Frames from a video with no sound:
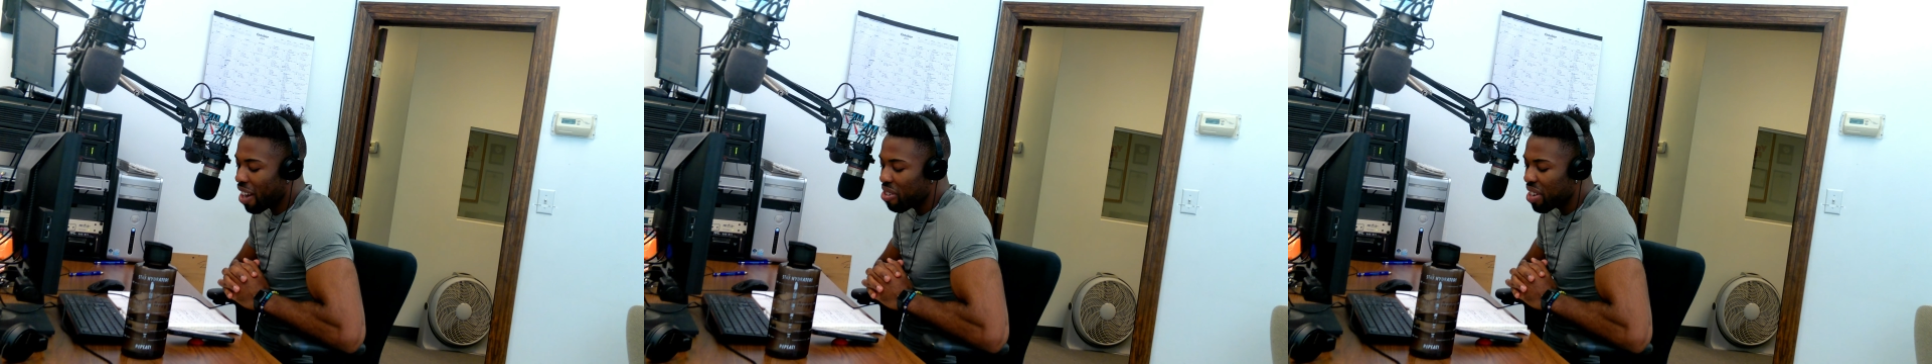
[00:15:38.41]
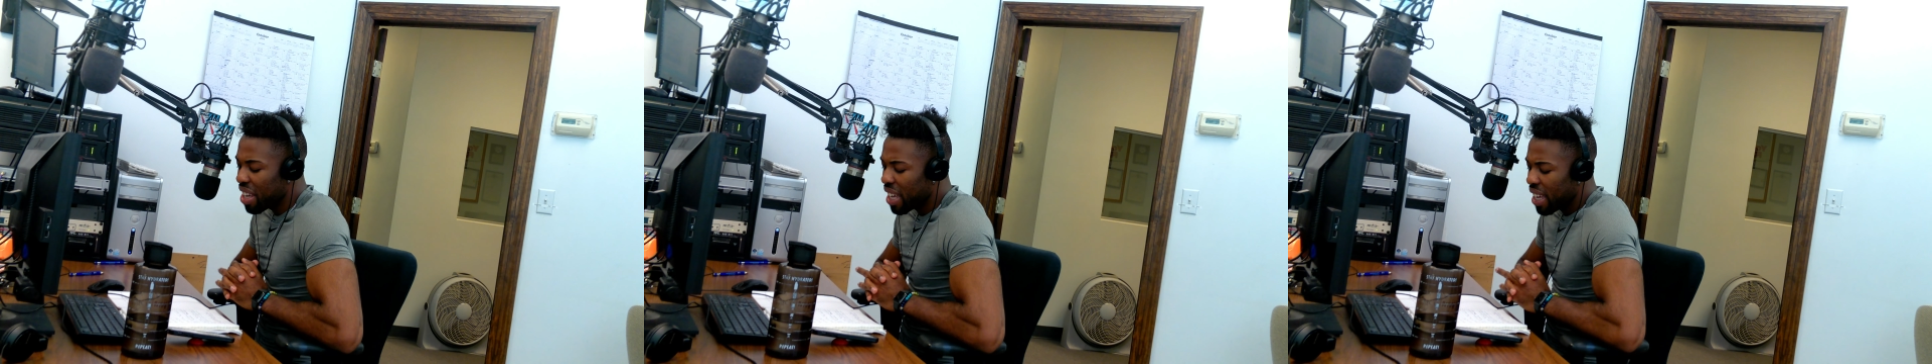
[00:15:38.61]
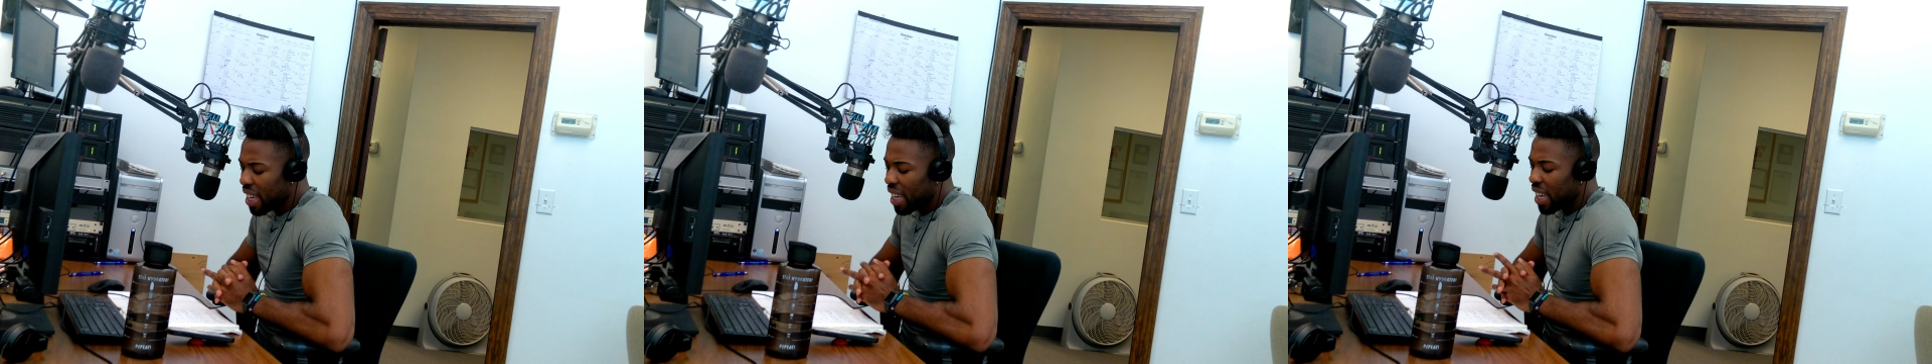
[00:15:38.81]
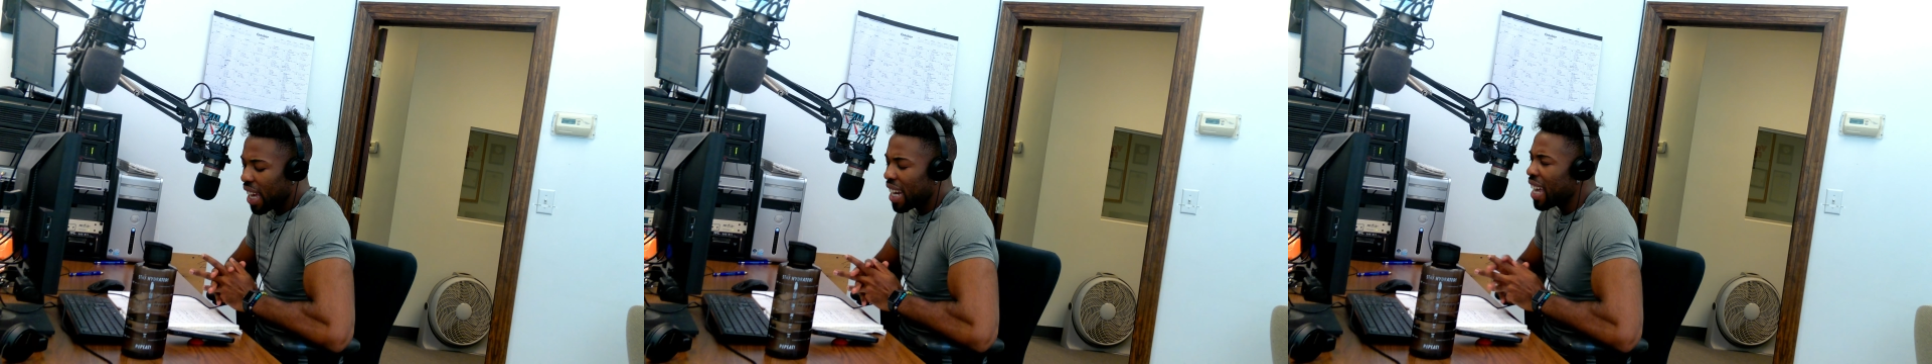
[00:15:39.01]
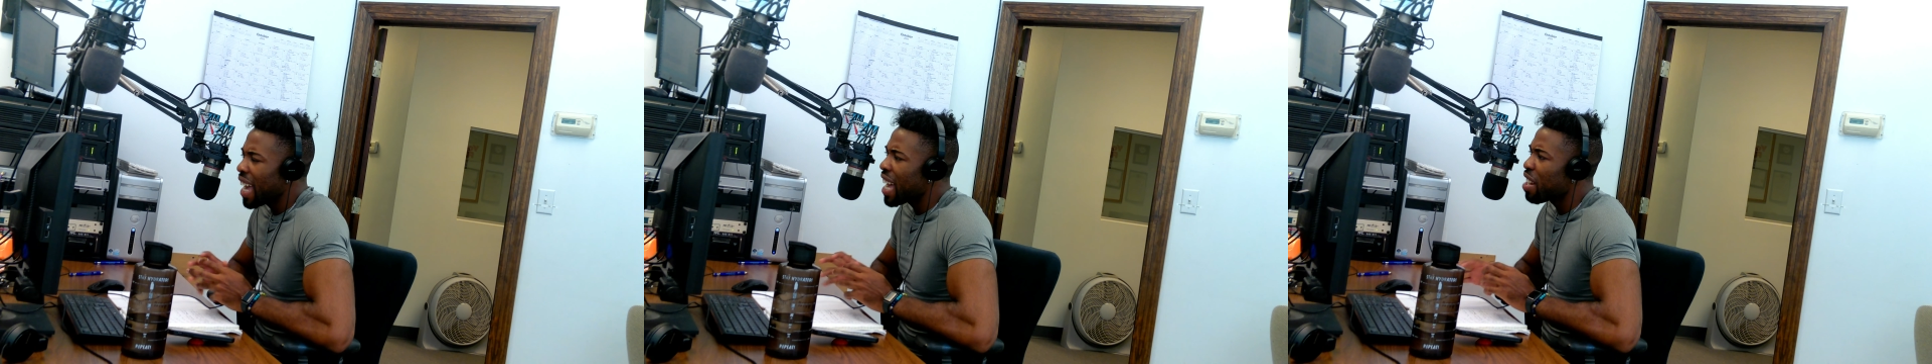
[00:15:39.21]
out,
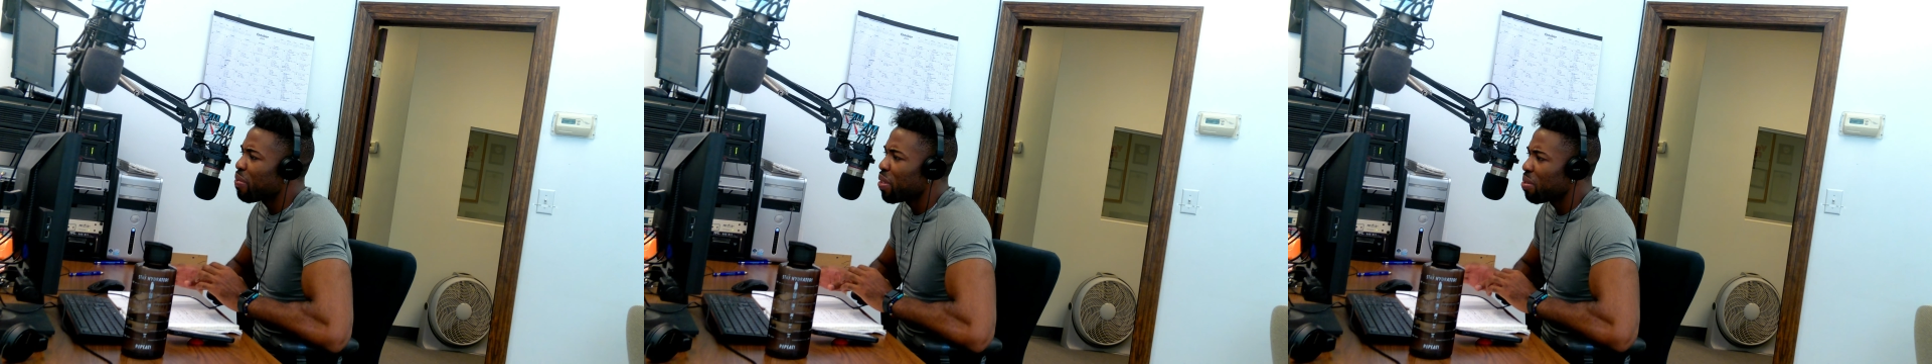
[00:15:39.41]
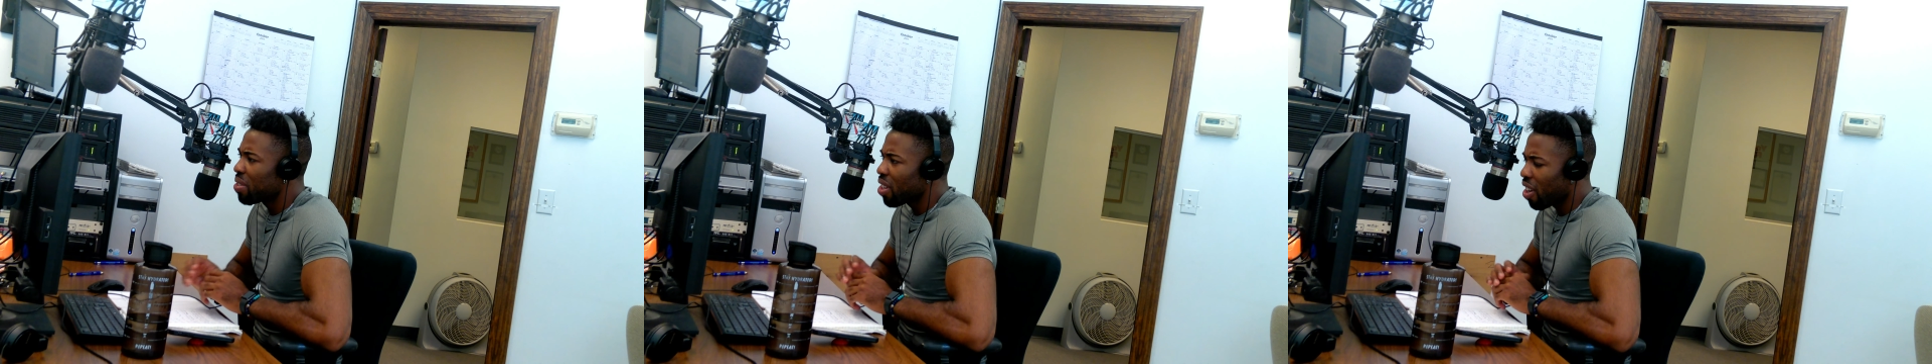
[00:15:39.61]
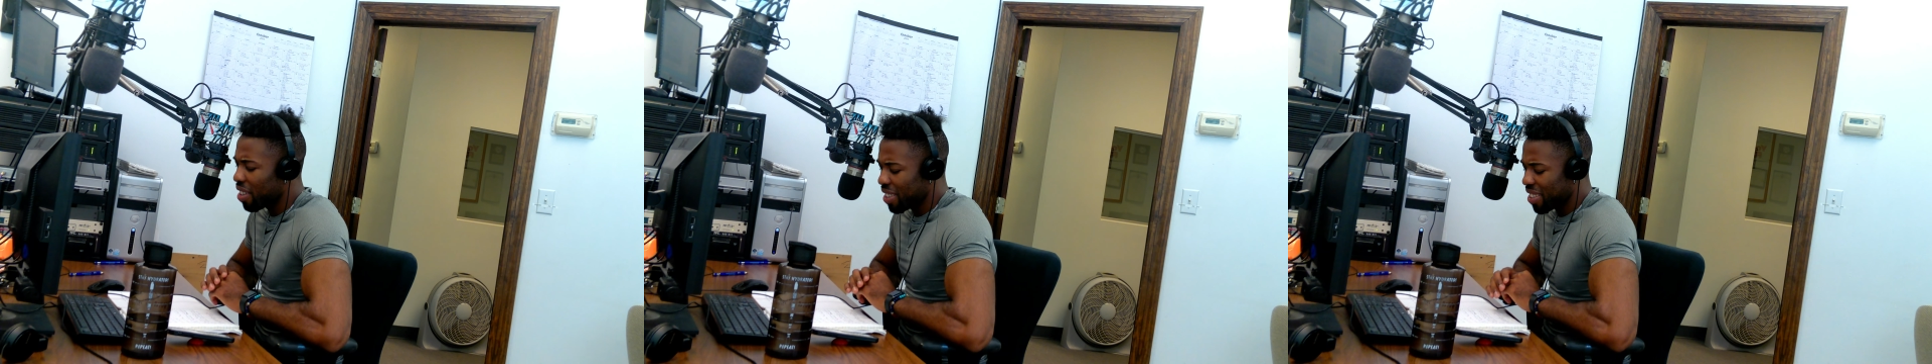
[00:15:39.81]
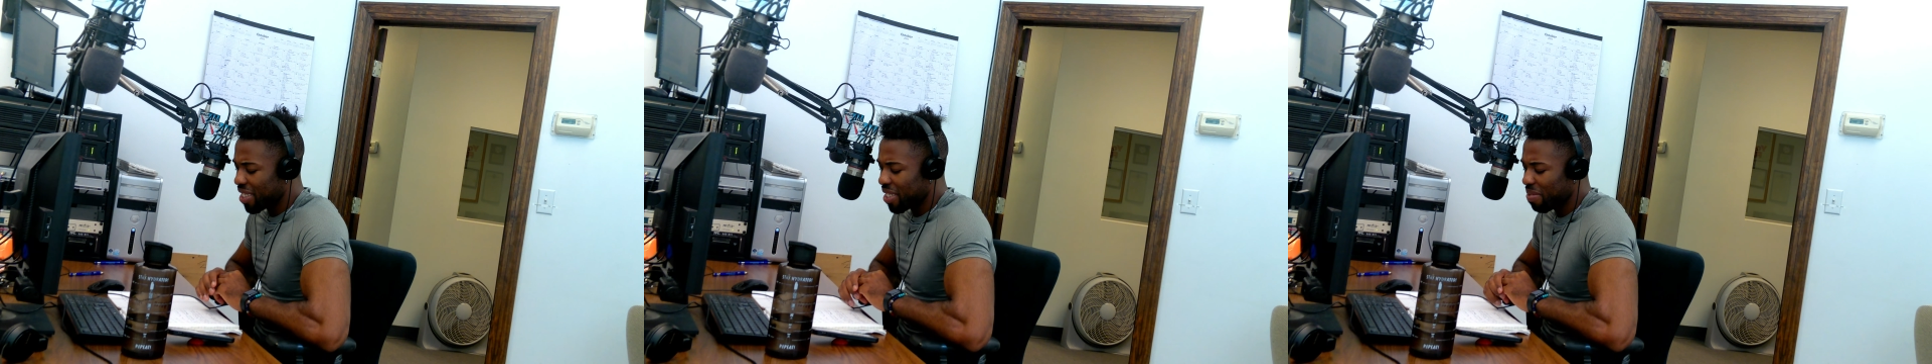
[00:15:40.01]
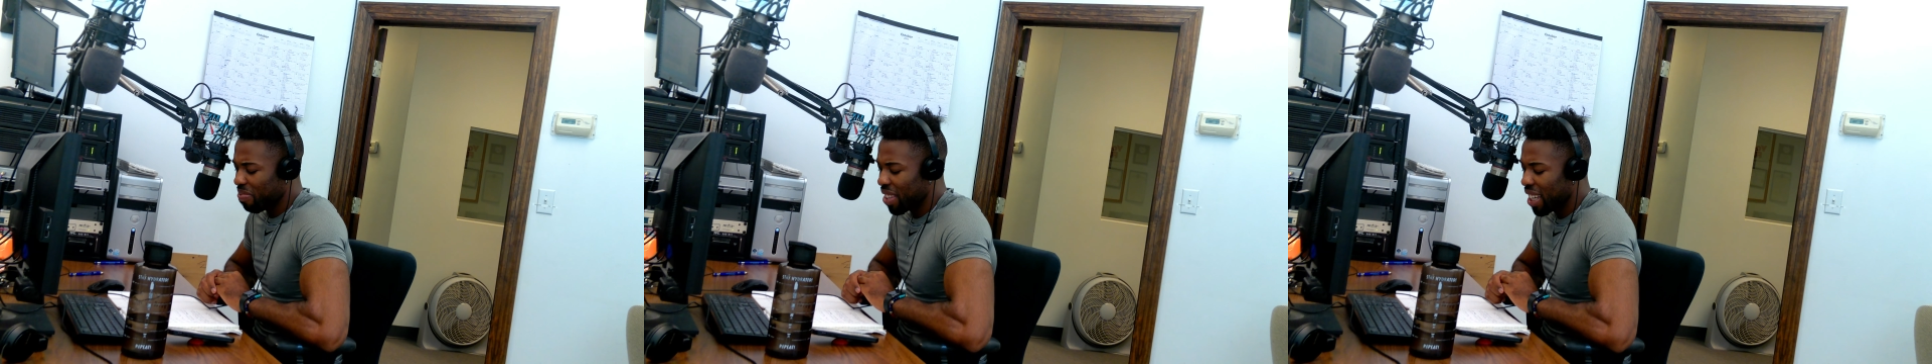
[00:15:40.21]
and I had a few
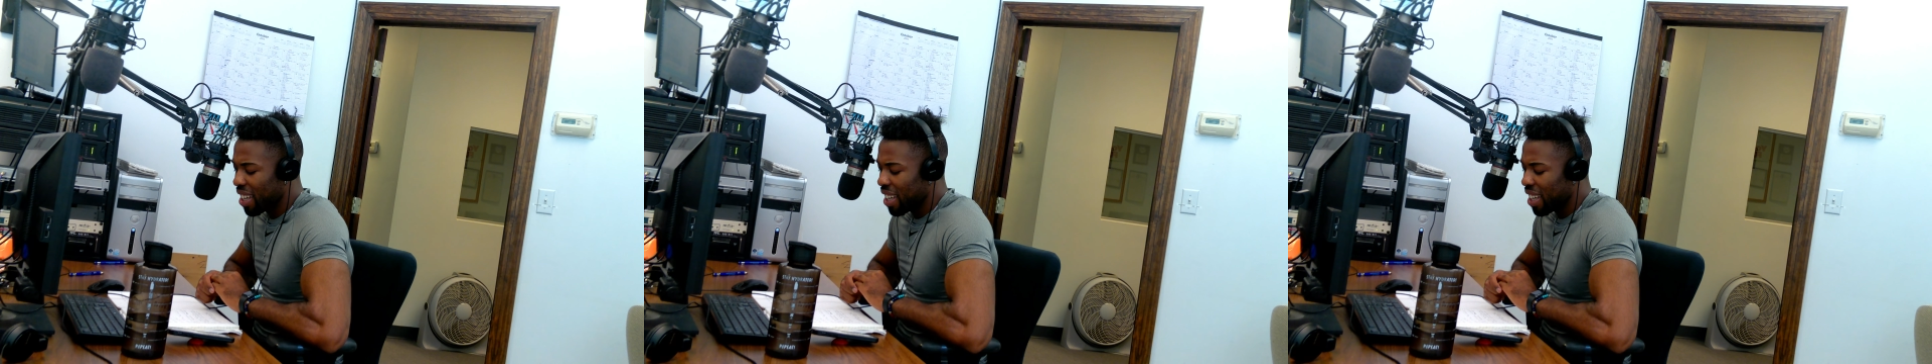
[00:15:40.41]
thoughts.